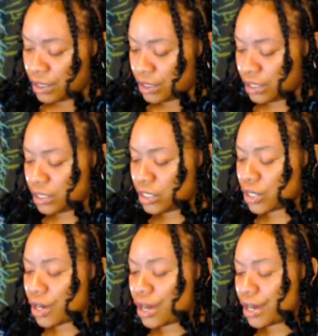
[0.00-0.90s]
The
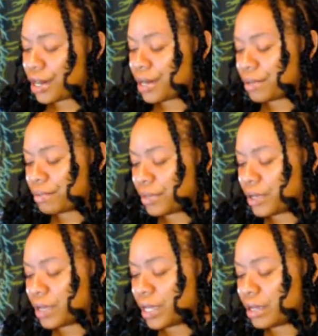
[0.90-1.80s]
Star.
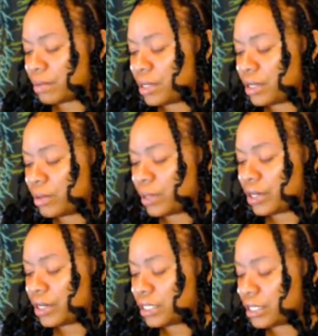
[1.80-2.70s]
Okay, it could be an
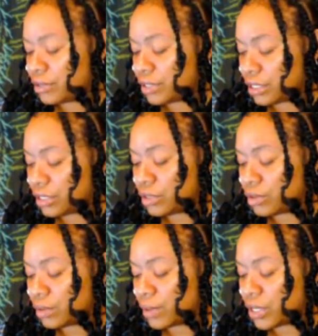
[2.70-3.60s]
Aquarius energy. The Two
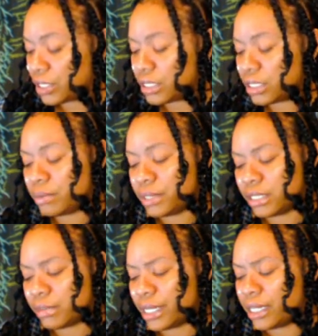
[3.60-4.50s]
of Wands. This could be
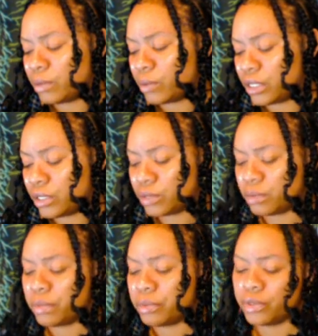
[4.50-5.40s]
somebody, one of those
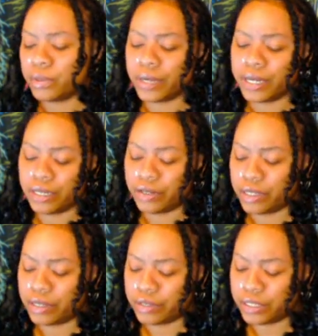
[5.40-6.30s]
people who are in your
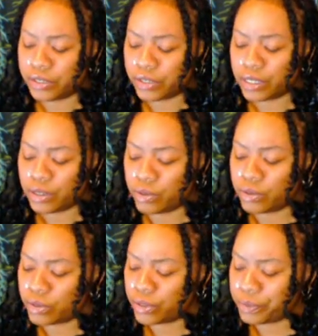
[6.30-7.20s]
energy trying to hold
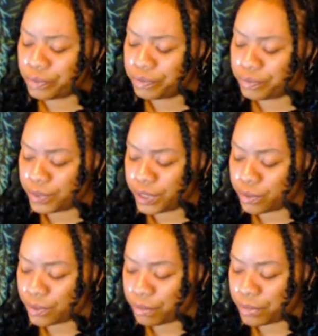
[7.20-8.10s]
on. That's
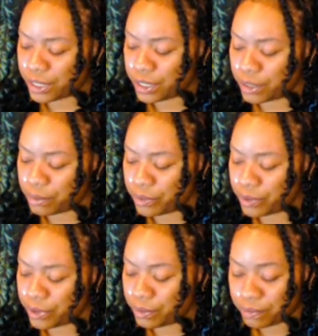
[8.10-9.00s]
what I'm picking up
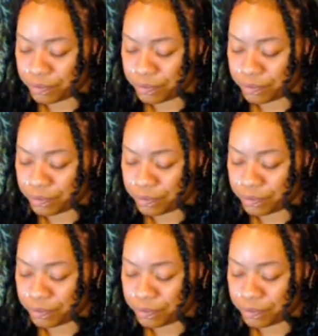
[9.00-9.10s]
on.